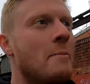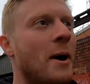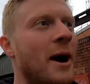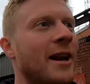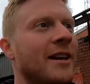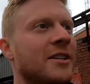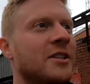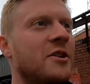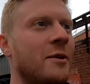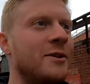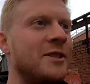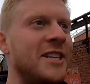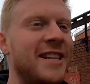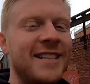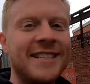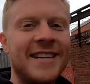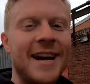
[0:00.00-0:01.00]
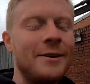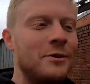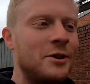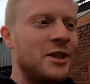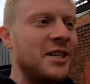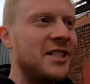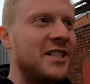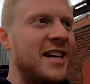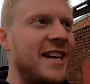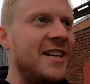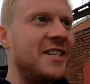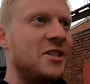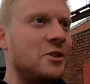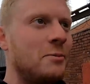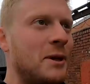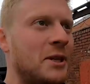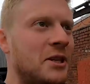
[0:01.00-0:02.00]
but I like to go and see the towns and the cities
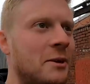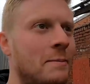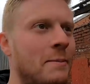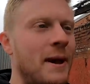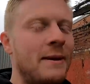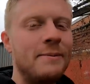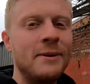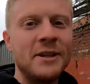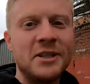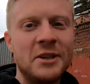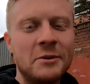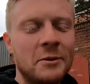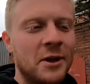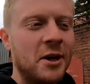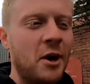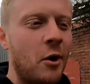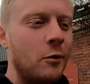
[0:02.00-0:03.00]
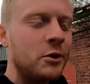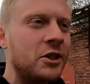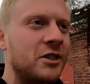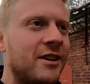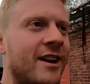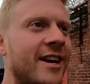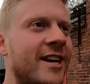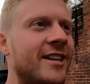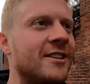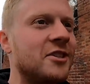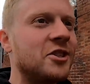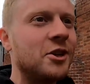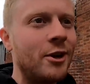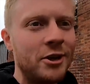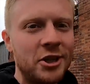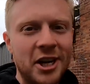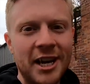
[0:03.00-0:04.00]
and speak to the people and see what the culture's like and the
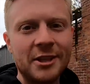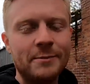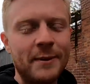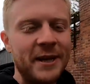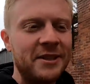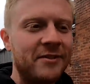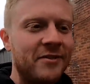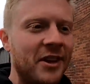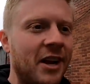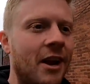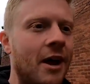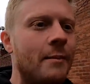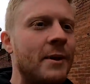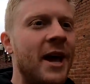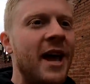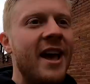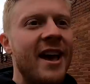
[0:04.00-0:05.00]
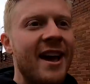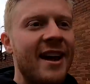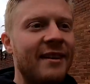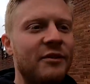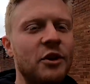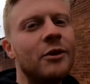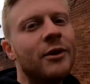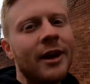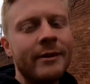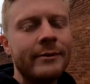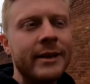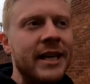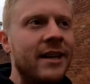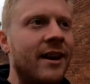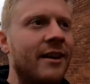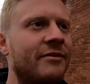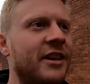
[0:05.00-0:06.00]
social aspects of the club. And if you, like
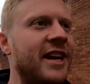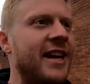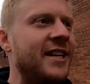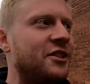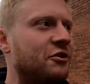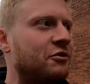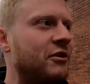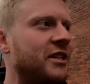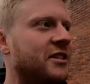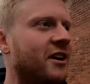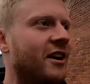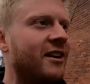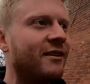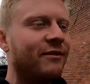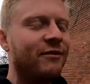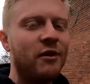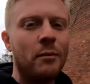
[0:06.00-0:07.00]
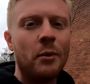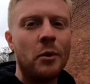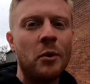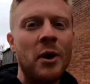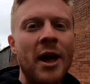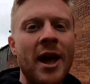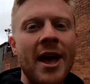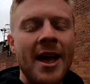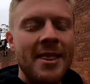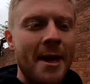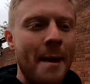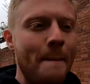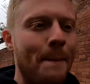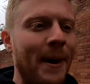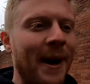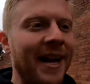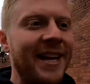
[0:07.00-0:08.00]
me, love the history side of football,
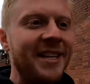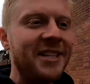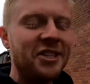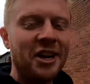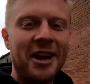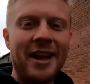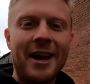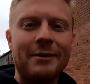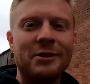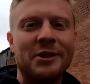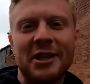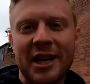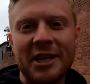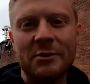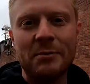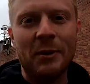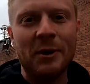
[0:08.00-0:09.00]
then please check out today's